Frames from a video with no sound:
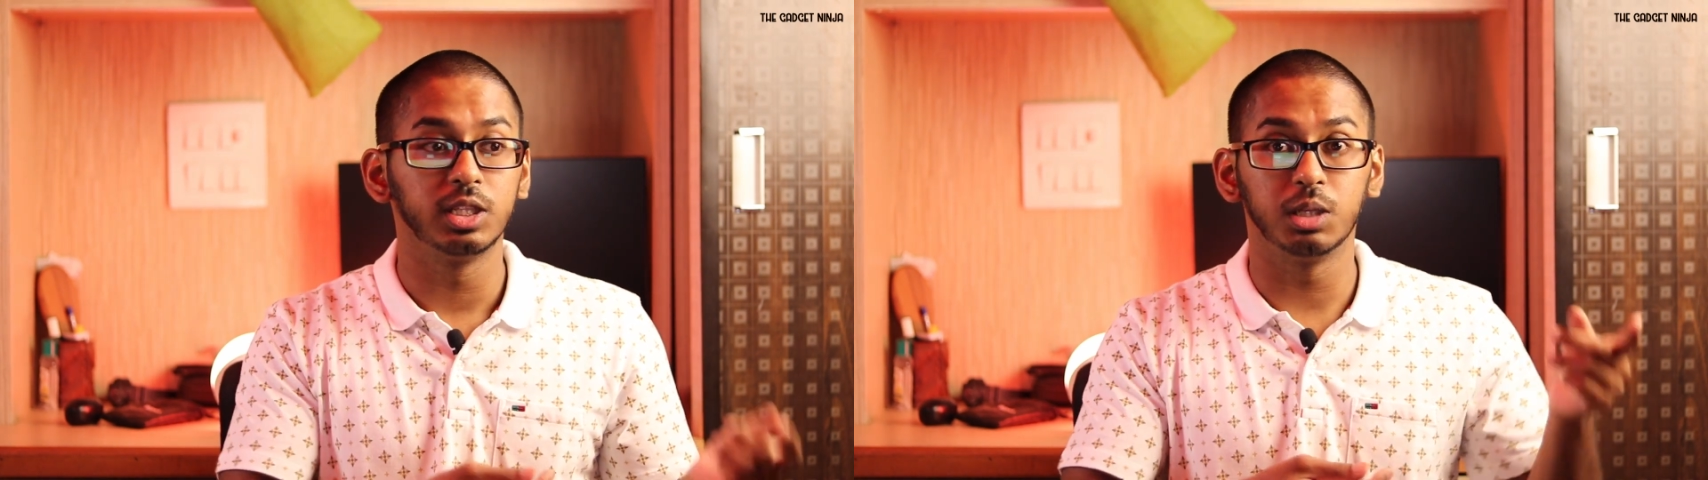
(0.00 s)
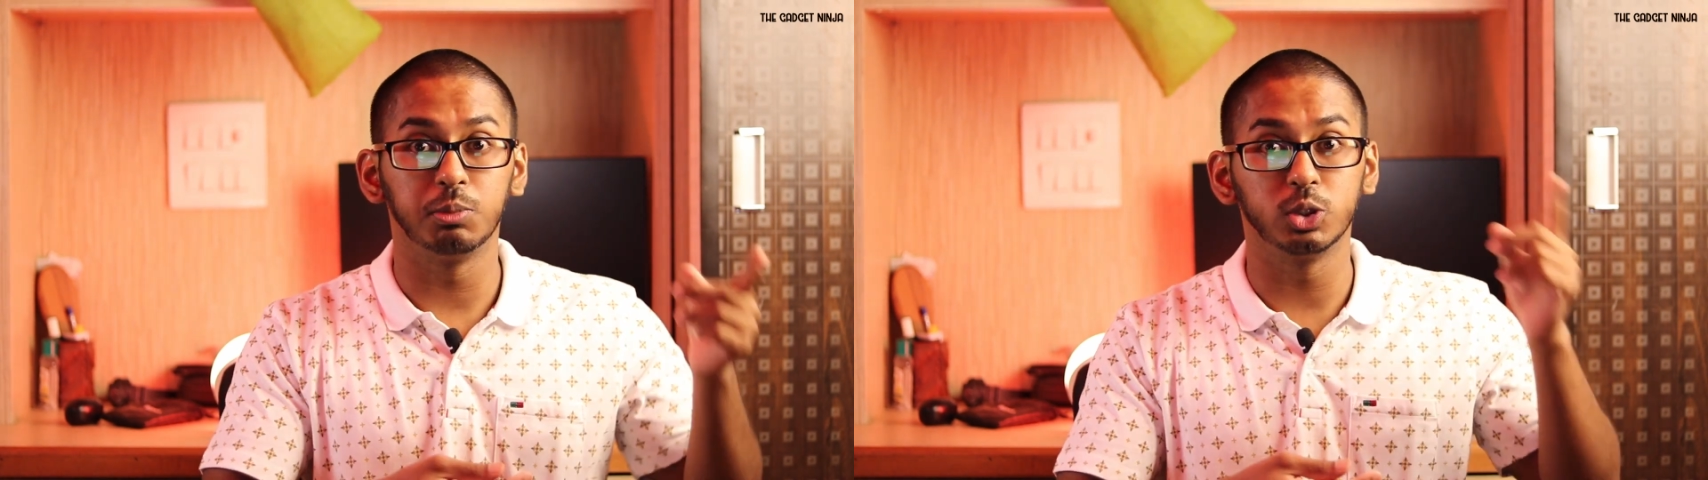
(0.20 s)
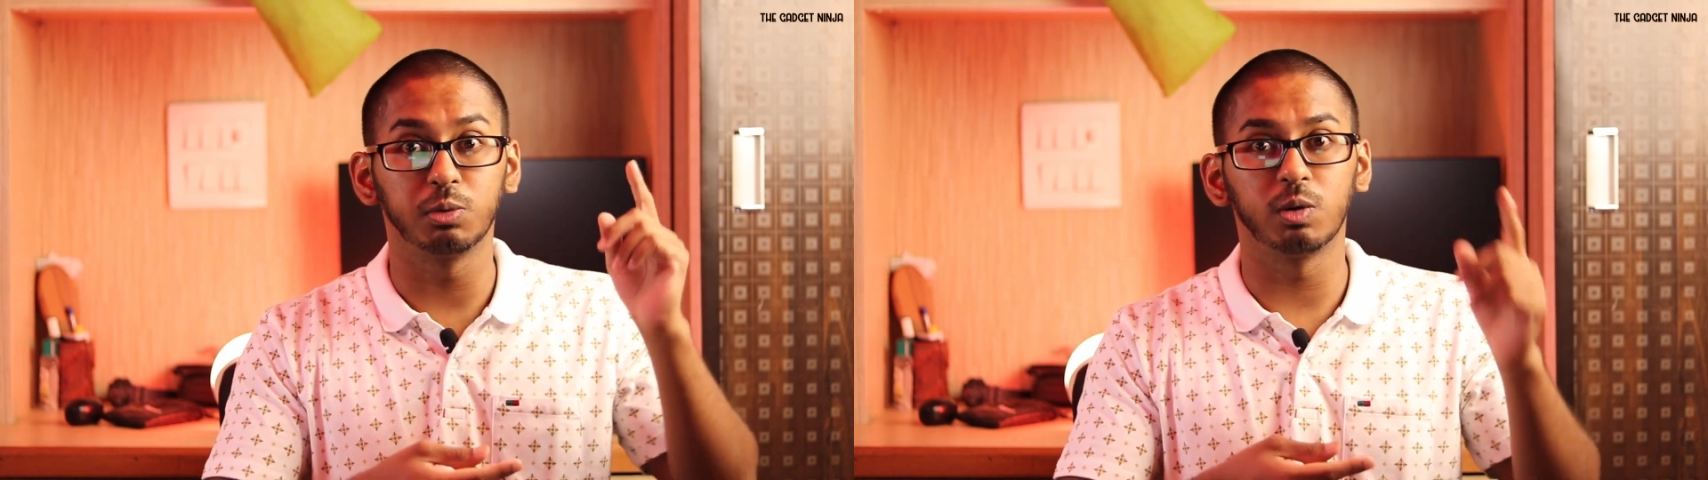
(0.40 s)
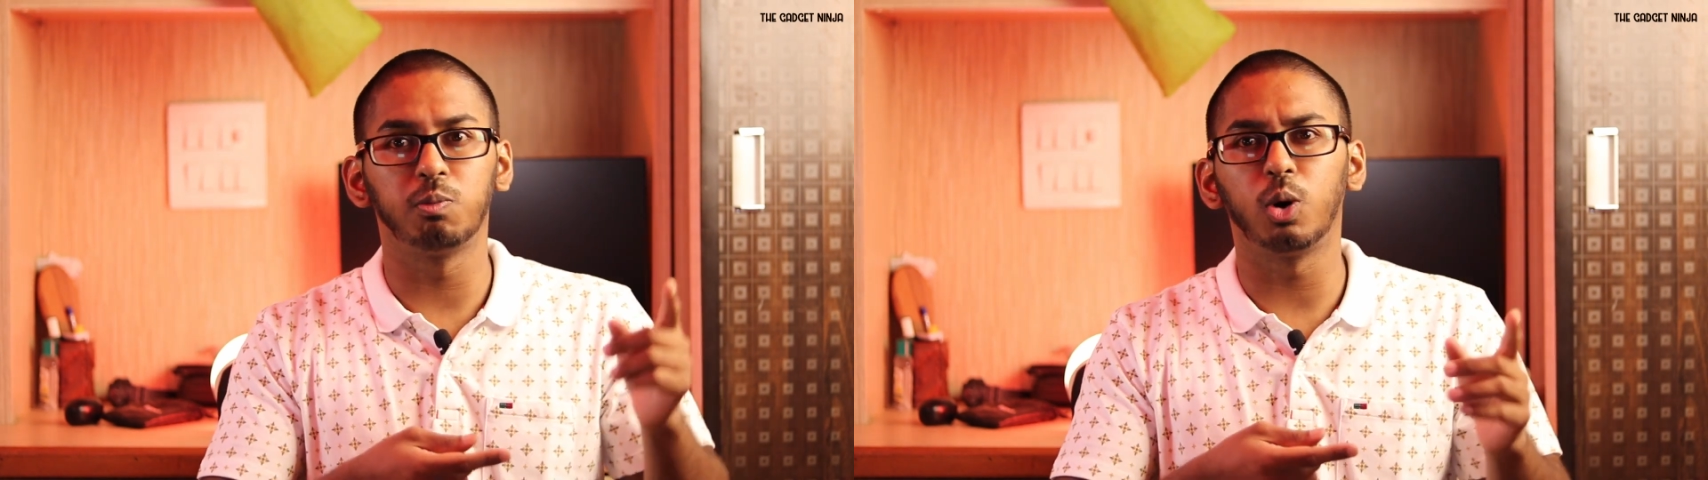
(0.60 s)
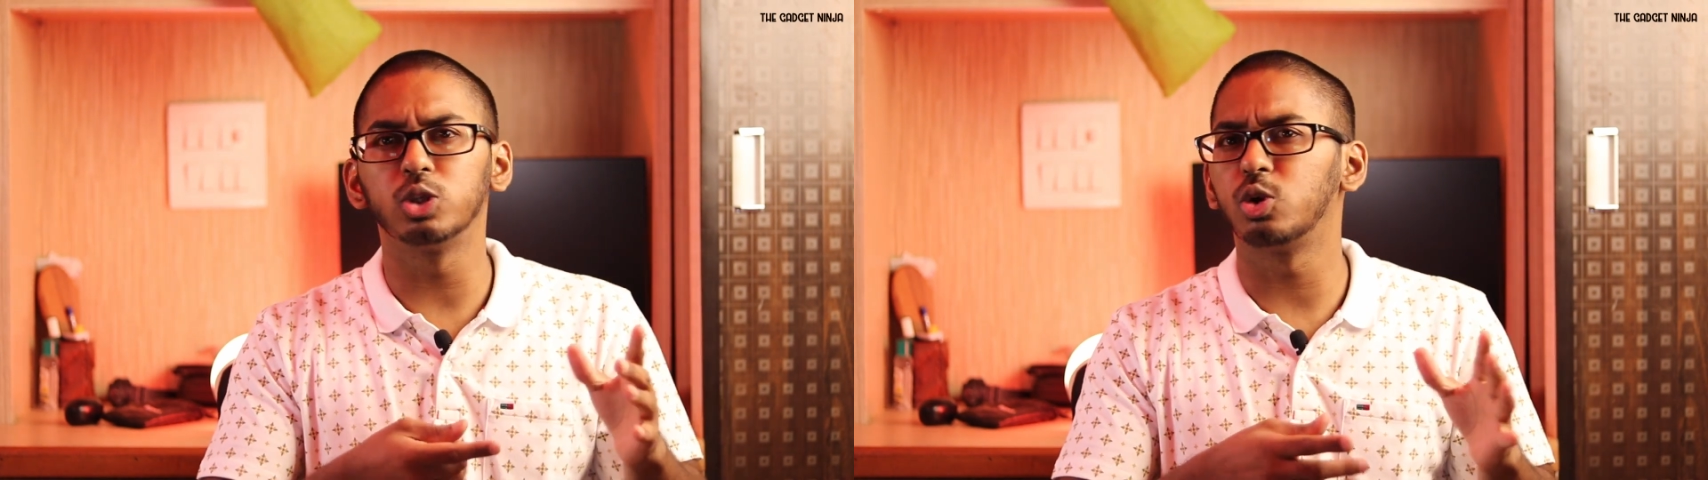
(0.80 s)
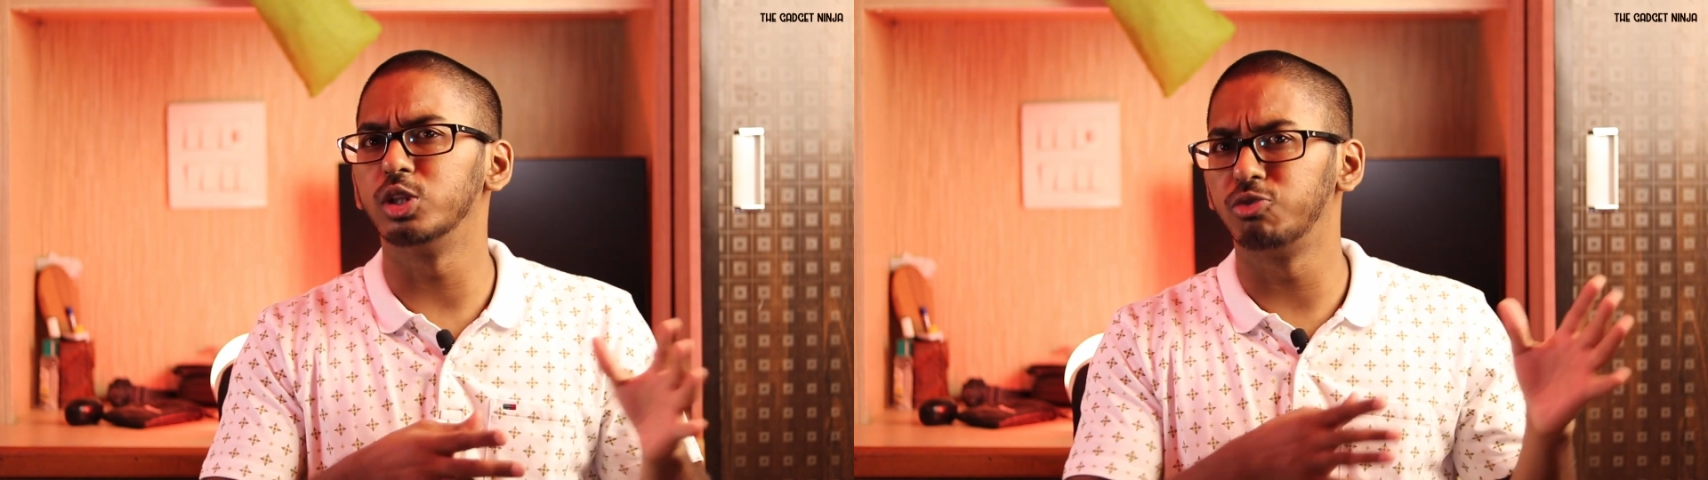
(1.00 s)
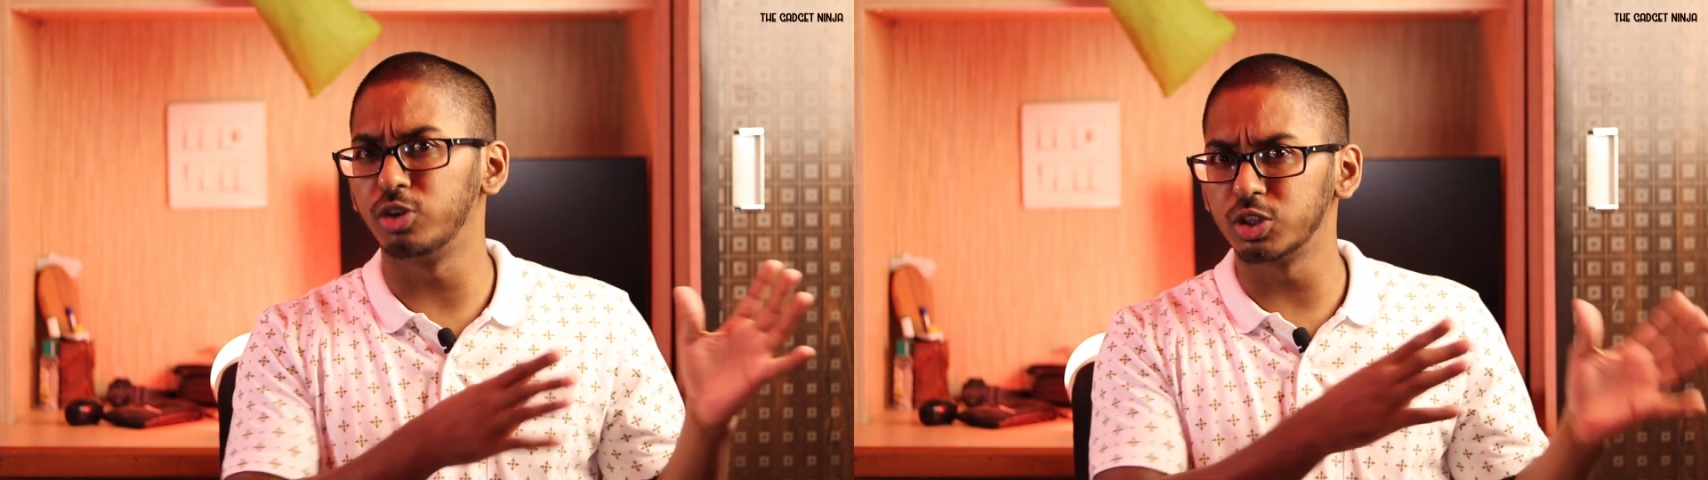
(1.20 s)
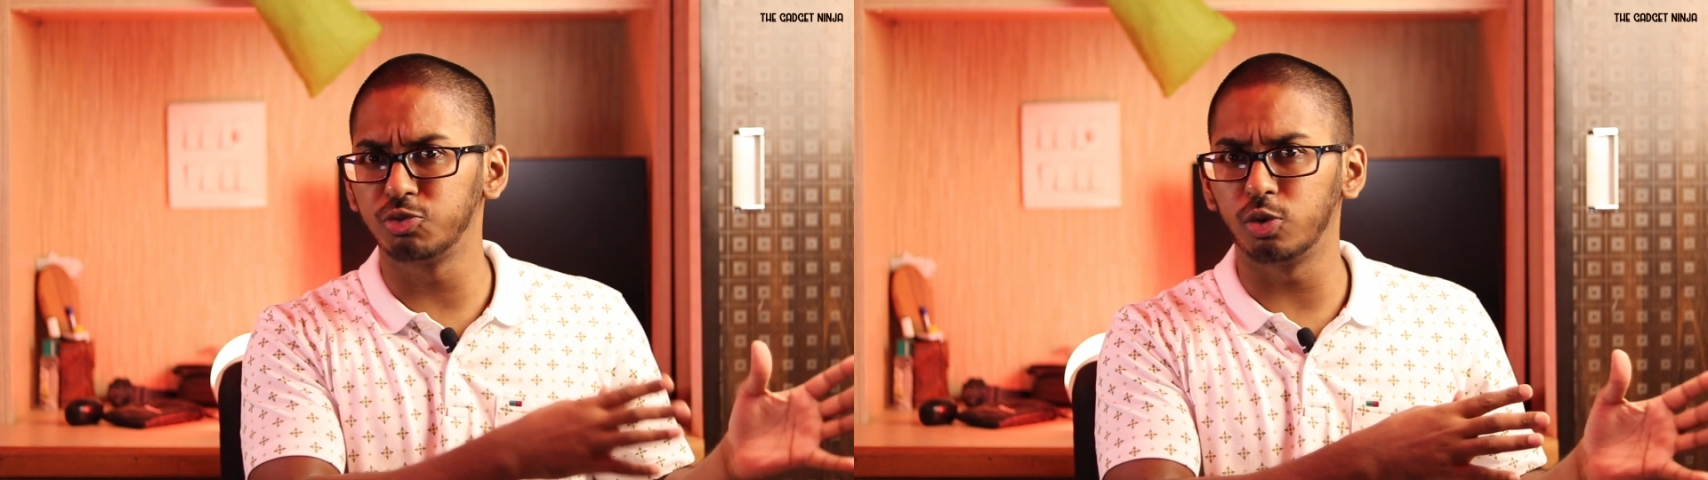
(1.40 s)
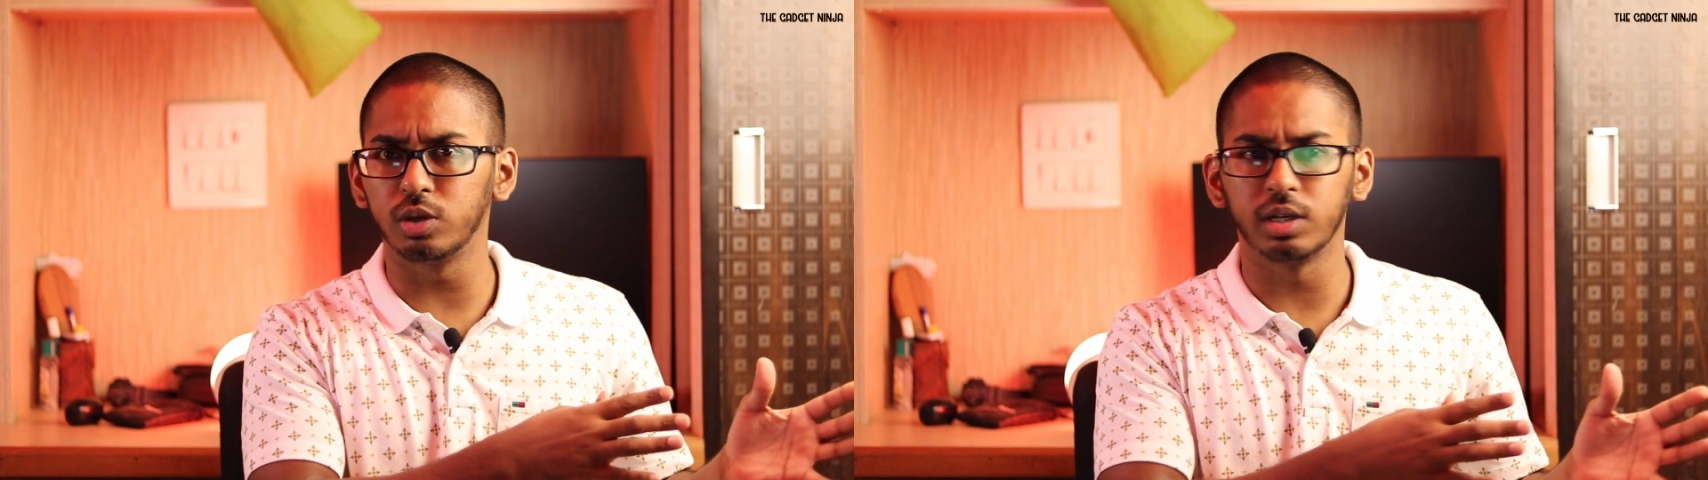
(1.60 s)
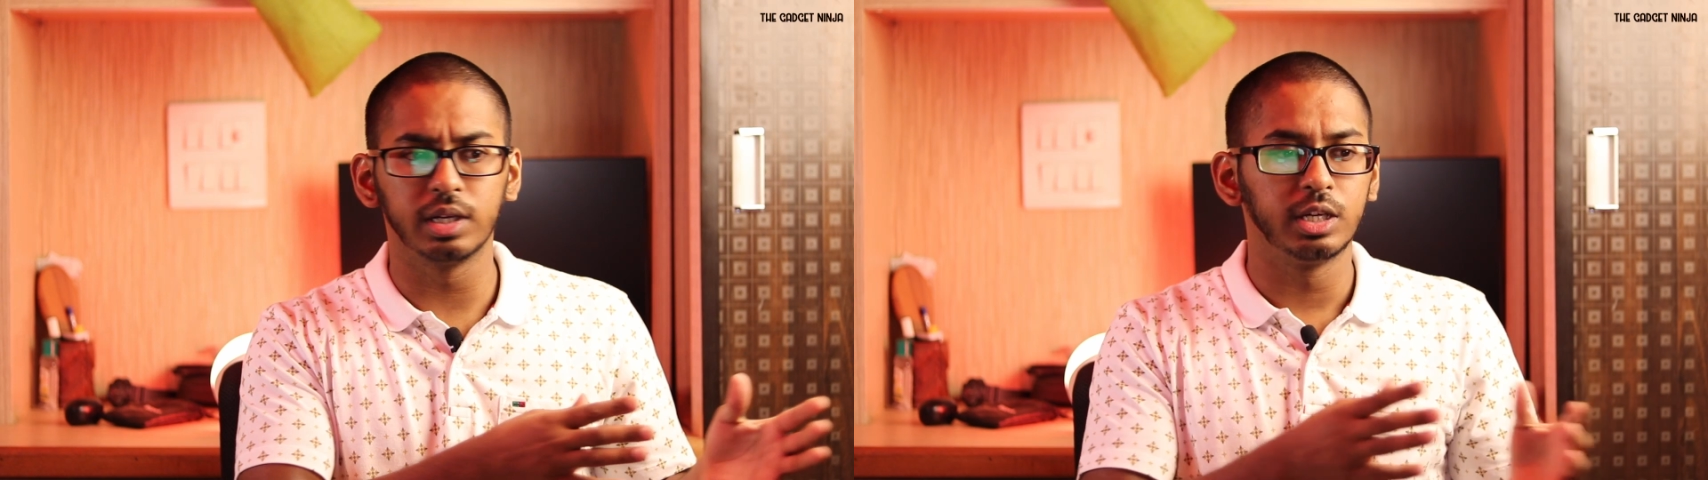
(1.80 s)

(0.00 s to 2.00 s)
the music will pause on the first phone.